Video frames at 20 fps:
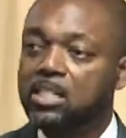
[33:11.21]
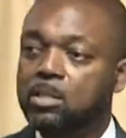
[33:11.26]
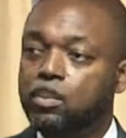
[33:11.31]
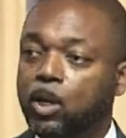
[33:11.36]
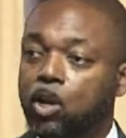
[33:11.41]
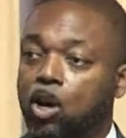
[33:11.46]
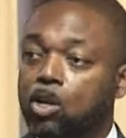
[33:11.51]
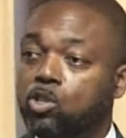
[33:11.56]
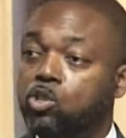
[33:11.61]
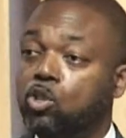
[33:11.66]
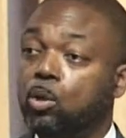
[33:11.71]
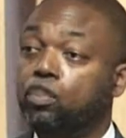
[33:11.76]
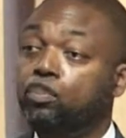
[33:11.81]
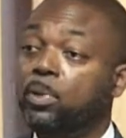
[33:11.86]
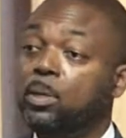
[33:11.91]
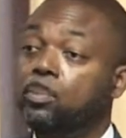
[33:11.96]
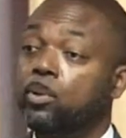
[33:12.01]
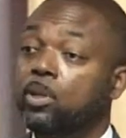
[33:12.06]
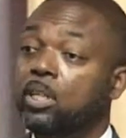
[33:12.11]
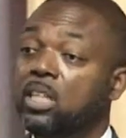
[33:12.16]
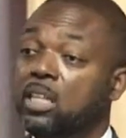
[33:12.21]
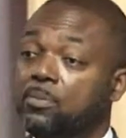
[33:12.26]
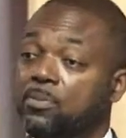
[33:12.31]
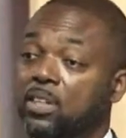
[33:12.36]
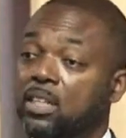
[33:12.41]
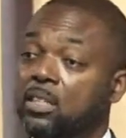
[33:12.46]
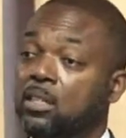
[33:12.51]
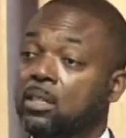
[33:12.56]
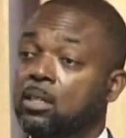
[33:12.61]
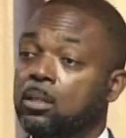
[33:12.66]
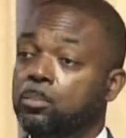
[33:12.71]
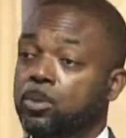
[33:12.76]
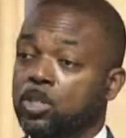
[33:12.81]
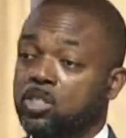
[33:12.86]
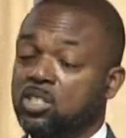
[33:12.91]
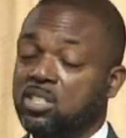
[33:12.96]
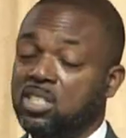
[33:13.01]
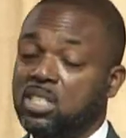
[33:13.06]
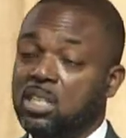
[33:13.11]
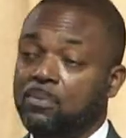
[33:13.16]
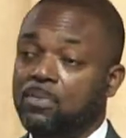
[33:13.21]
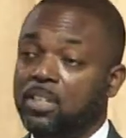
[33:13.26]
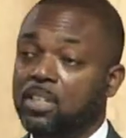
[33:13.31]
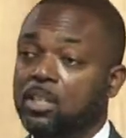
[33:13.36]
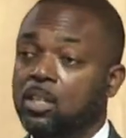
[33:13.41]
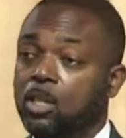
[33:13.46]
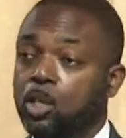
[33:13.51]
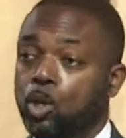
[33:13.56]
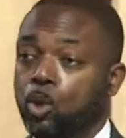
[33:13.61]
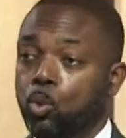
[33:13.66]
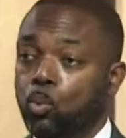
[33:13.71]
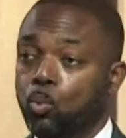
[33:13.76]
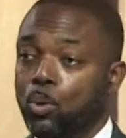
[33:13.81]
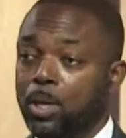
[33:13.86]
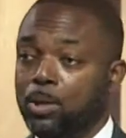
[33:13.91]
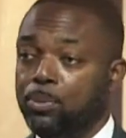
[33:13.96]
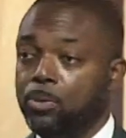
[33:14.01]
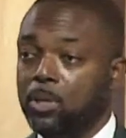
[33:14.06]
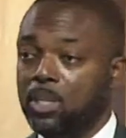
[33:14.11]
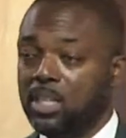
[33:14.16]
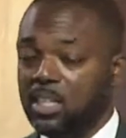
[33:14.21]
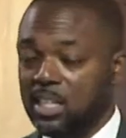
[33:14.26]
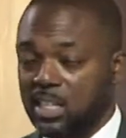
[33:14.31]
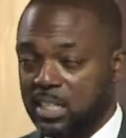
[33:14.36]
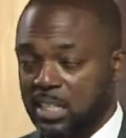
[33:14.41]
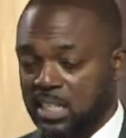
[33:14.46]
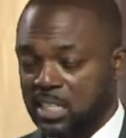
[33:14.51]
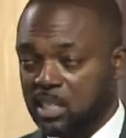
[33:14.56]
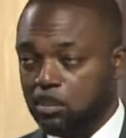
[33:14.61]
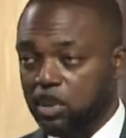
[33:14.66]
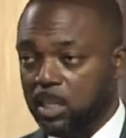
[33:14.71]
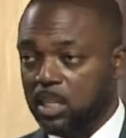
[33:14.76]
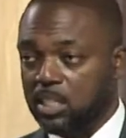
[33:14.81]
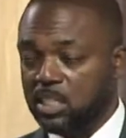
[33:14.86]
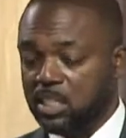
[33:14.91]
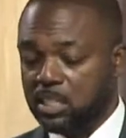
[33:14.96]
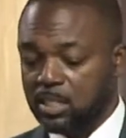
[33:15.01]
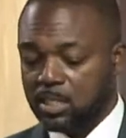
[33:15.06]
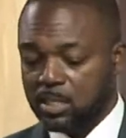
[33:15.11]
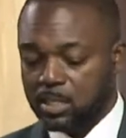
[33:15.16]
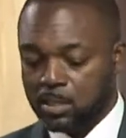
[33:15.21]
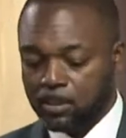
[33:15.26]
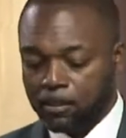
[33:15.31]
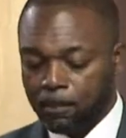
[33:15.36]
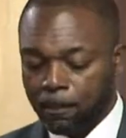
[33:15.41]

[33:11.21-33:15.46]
but also persons living with disabilities.